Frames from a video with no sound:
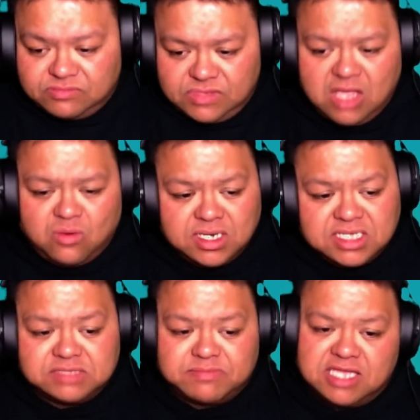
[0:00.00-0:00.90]
And one of
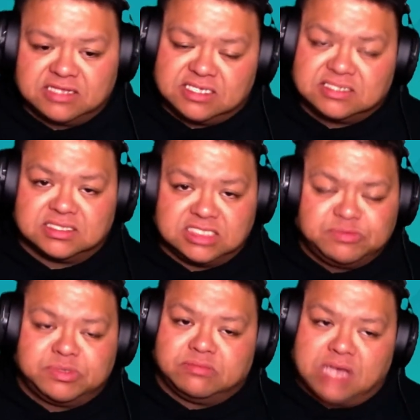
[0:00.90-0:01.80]
his main things is he's
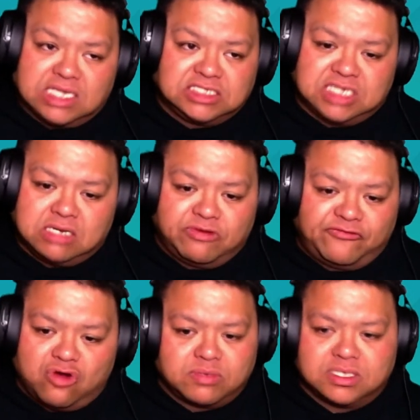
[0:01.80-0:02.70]
been body shamed
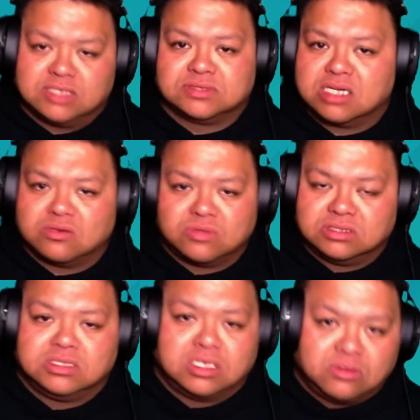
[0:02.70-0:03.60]
before, but he was like, well,
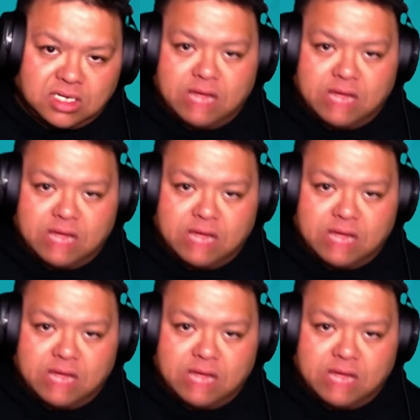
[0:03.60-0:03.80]
you know what?